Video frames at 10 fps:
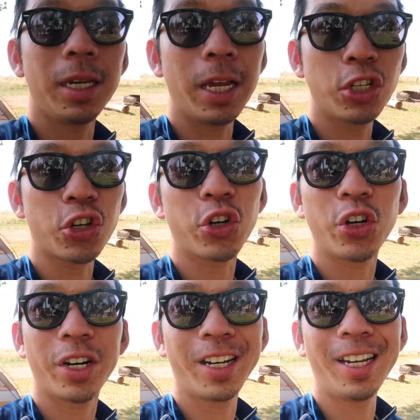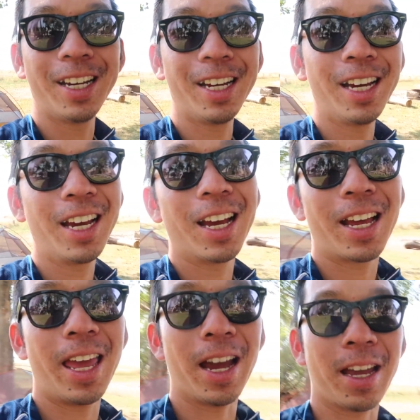nature.
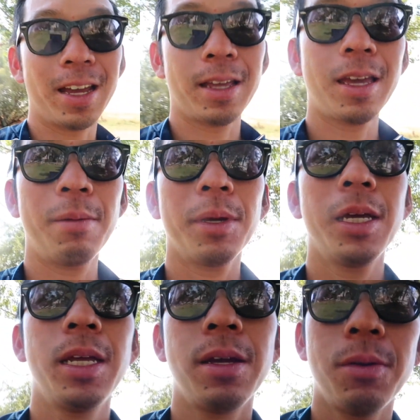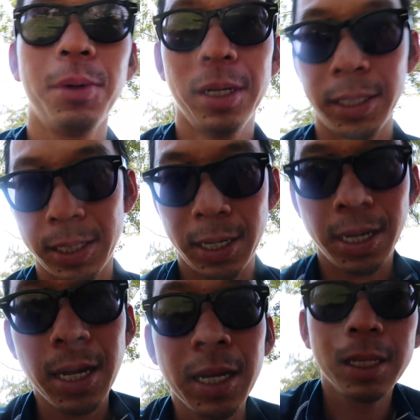Yeah, coming in here was
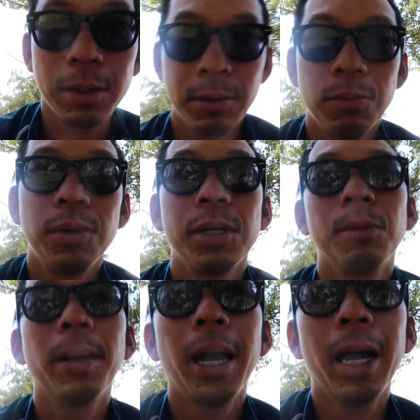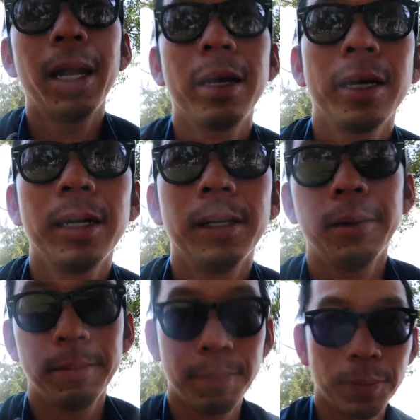real bad. I